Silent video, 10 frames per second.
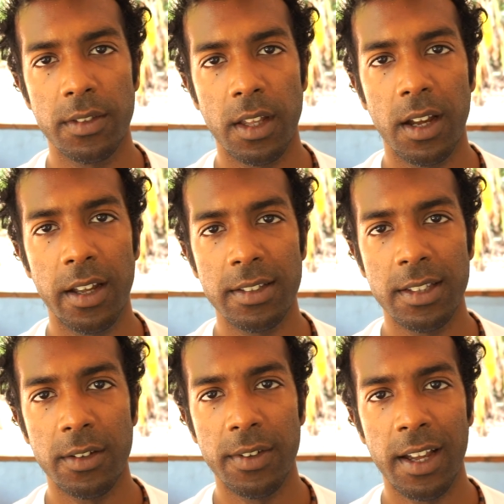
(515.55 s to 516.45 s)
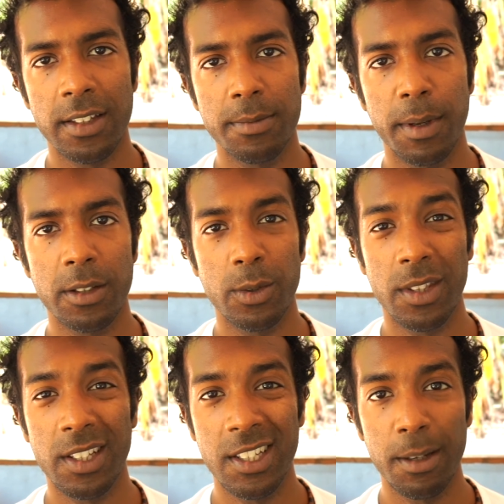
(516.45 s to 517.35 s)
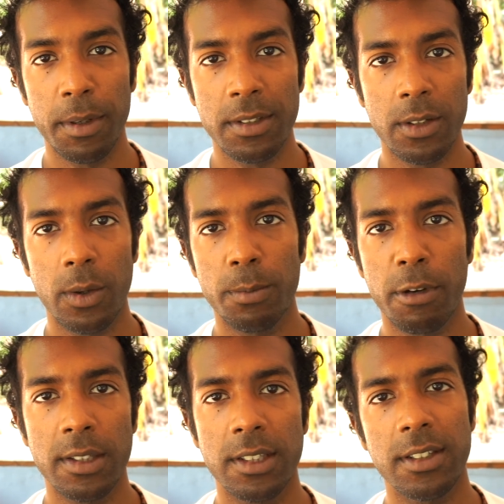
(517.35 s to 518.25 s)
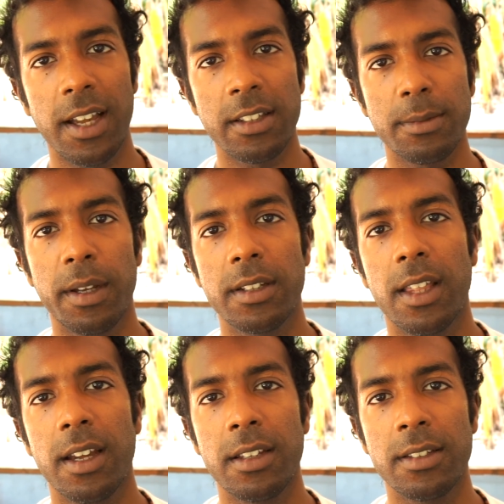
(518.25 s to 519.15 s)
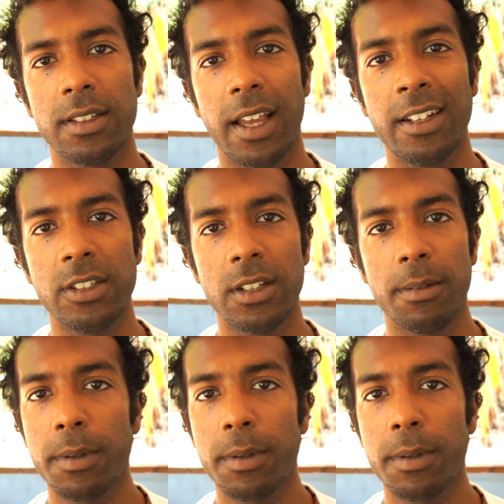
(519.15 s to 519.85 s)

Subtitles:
the higher self aspect, or the deeper soul presence aspect that is ancient,